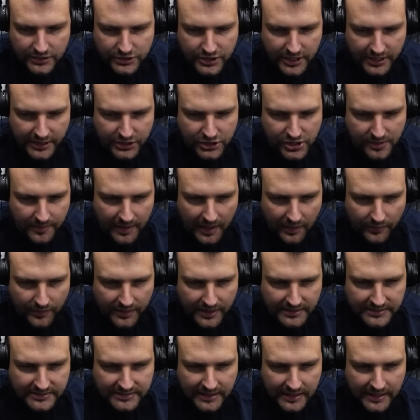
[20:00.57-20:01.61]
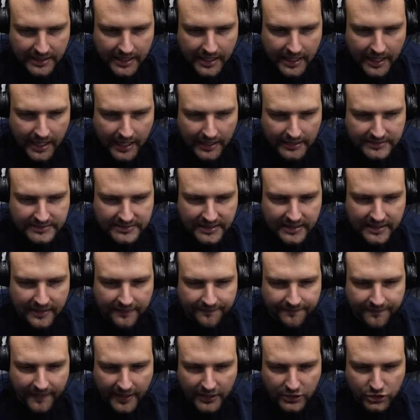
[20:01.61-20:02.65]
change about this. I see the
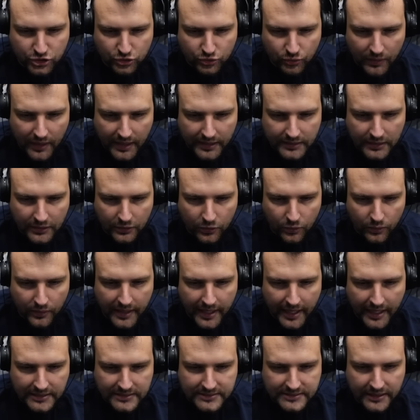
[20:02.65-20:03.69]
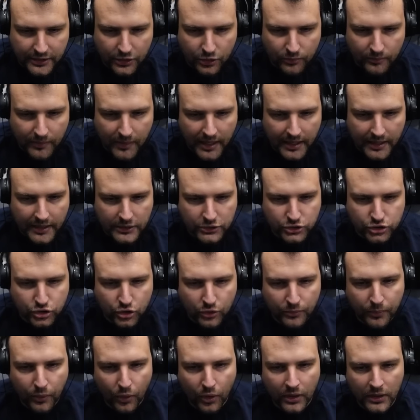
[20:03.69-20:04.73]
phase 1 who has a humongous
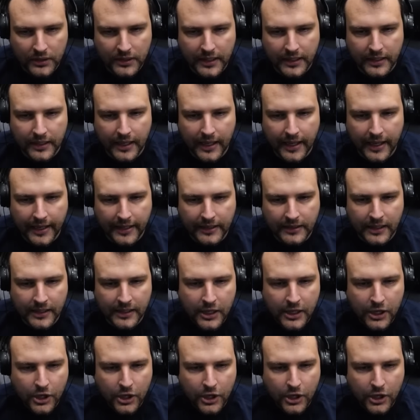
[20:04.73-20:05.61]
cupola, right?